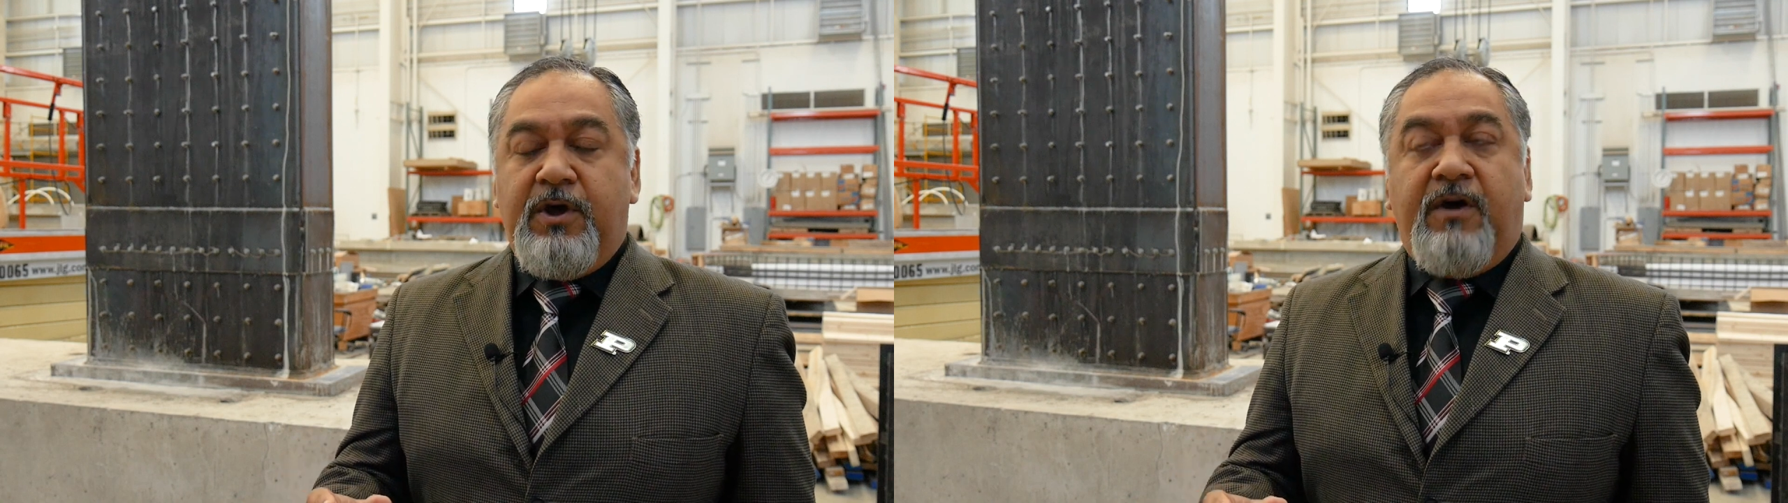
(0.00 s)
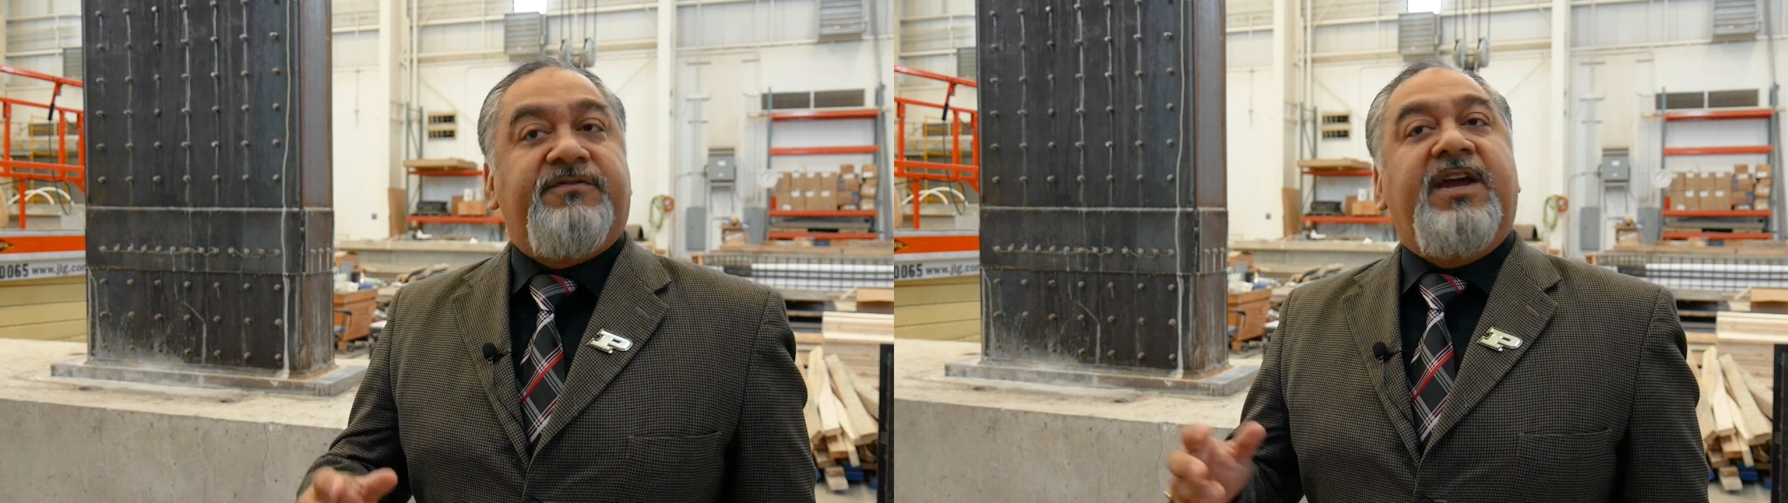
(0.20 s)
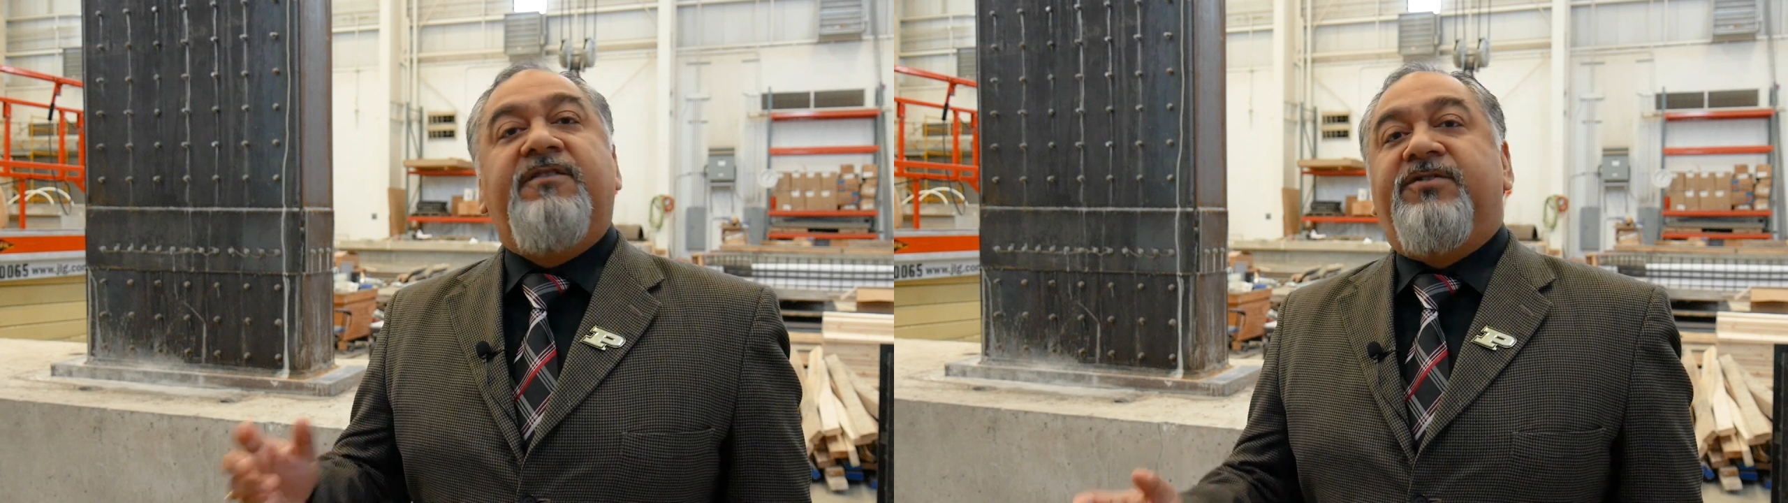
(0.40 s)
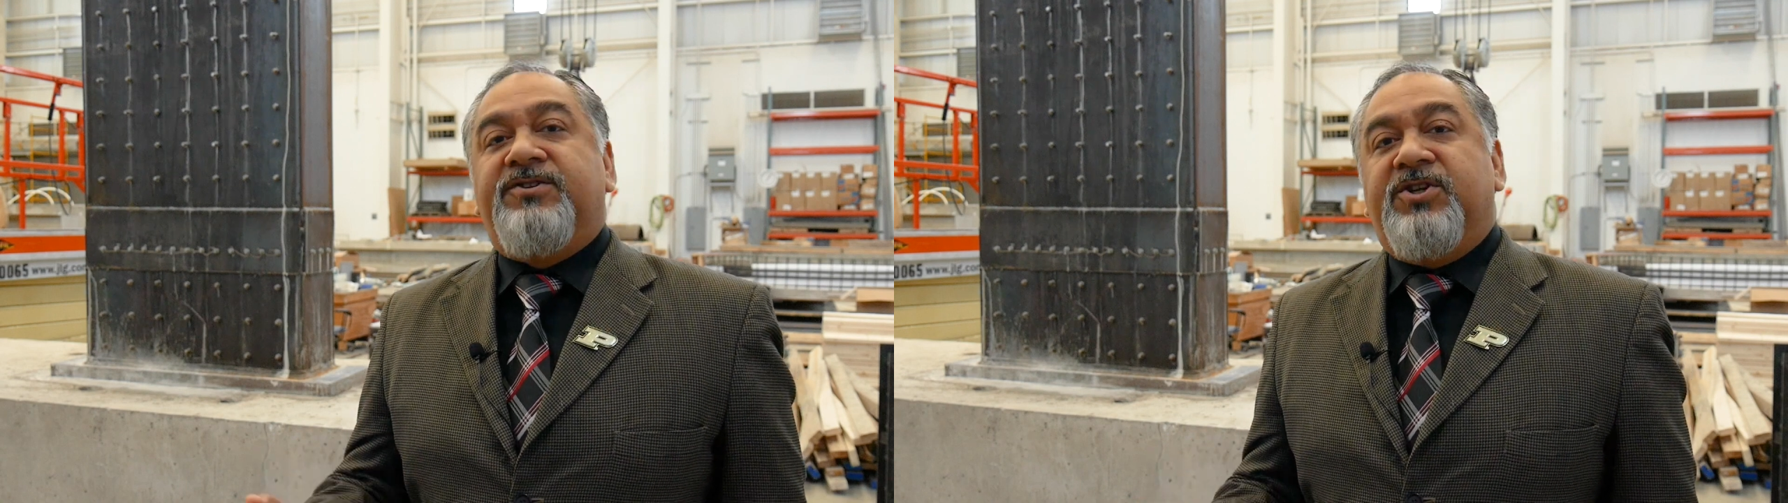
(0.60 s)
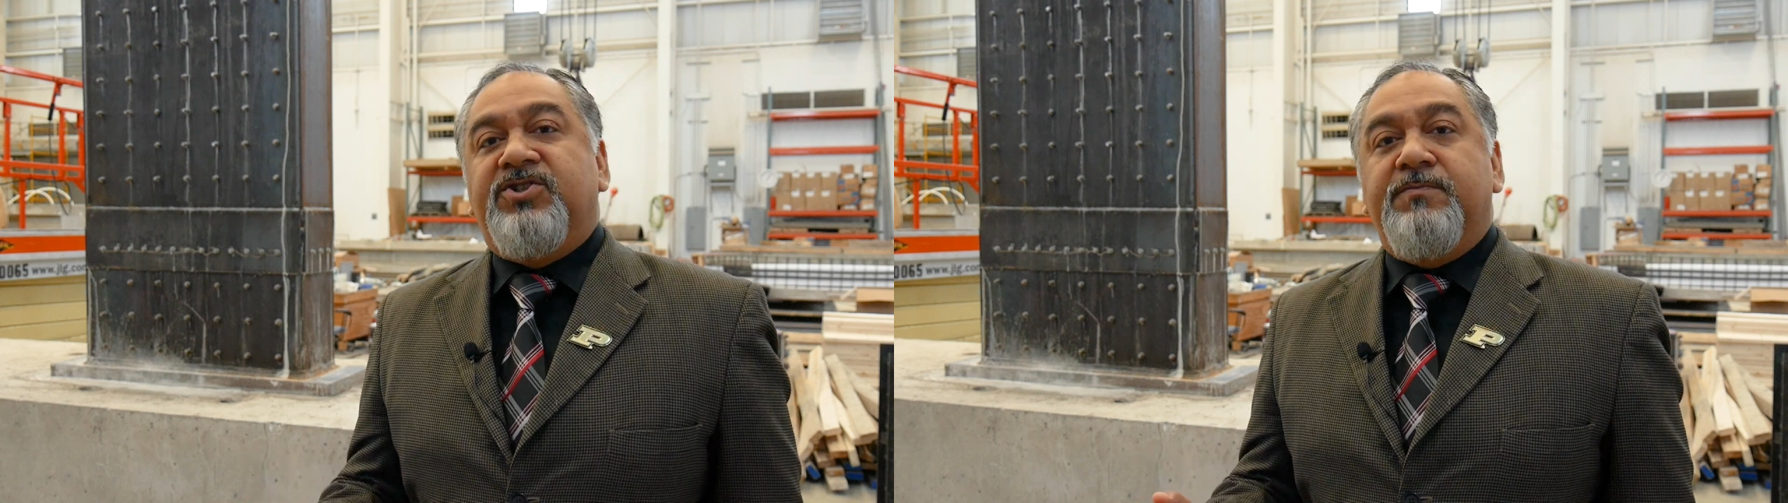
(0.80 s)
of the
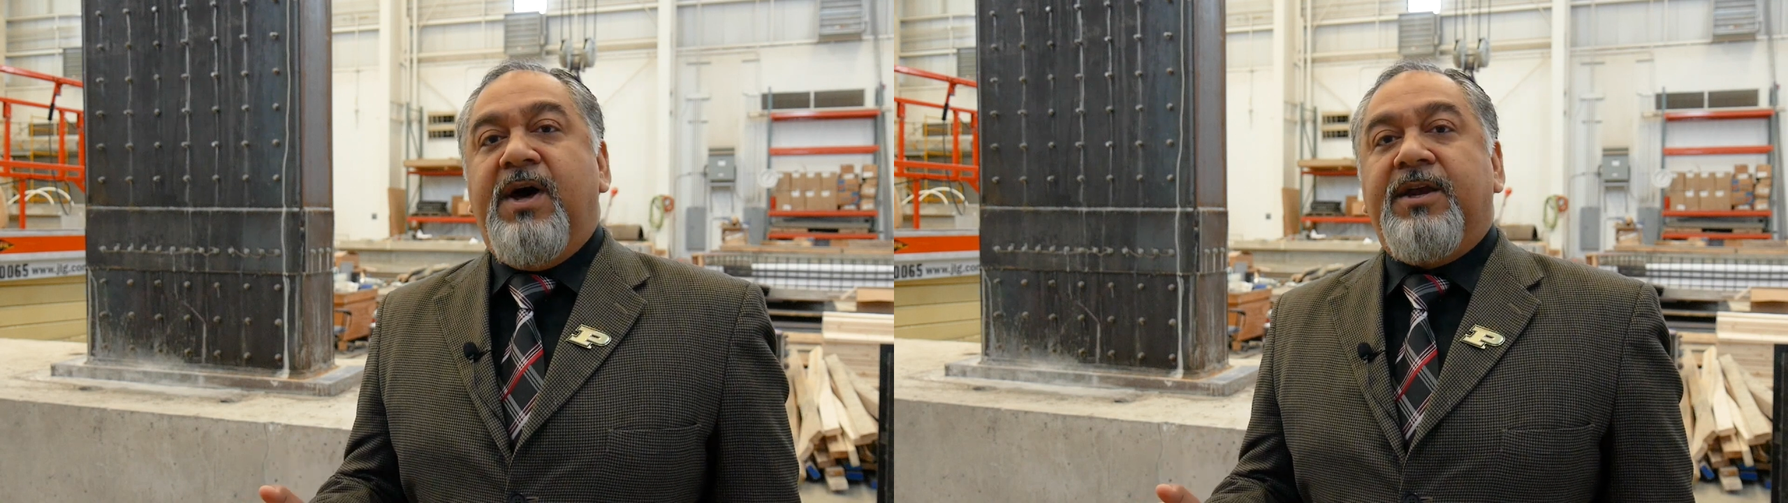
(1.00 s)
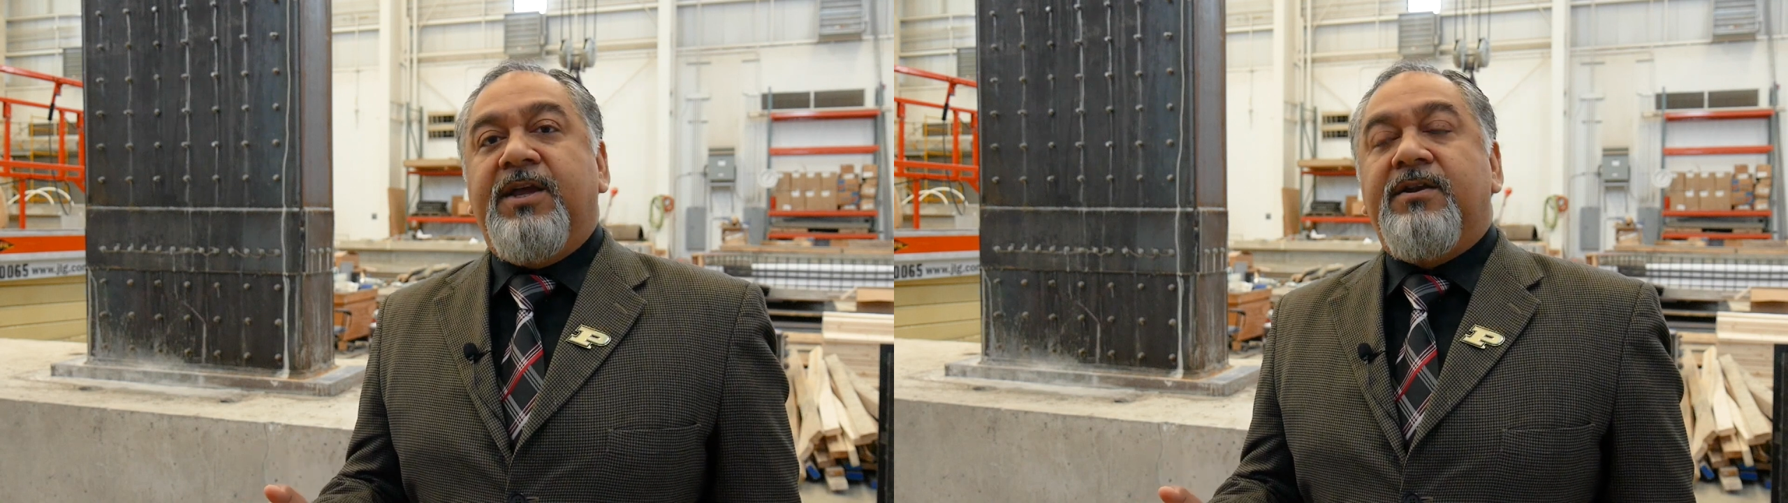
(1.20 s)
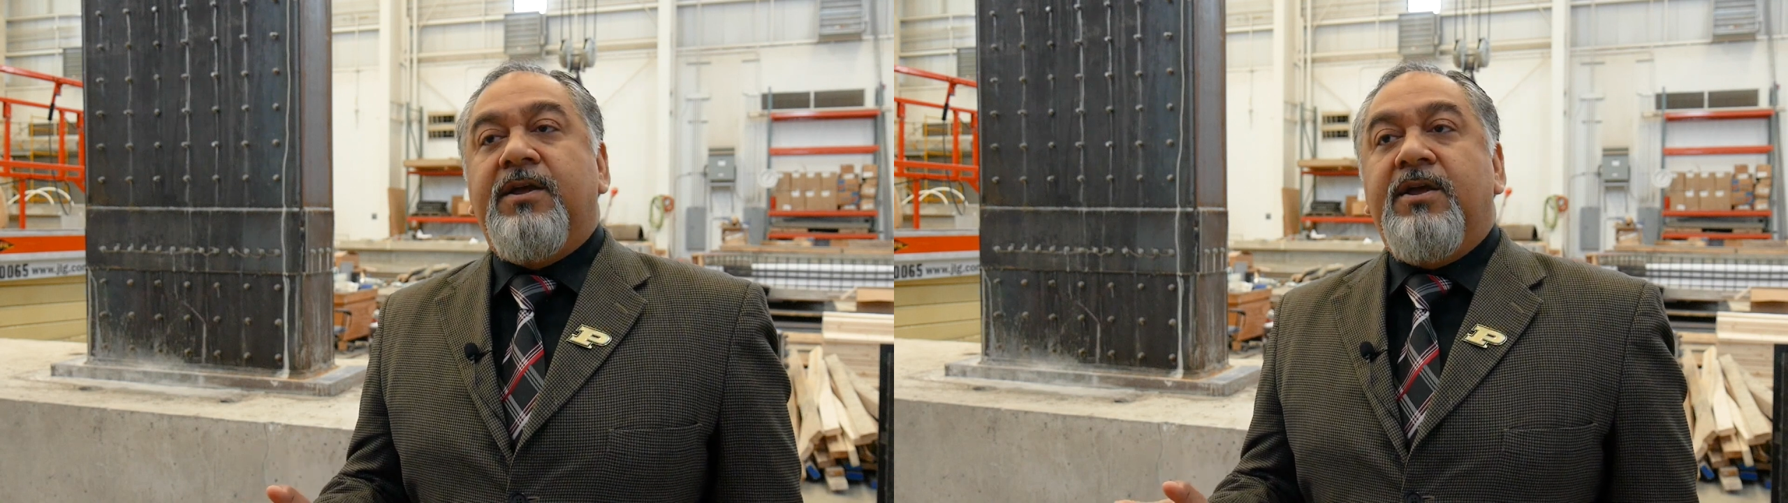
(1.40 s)
infrastructure market.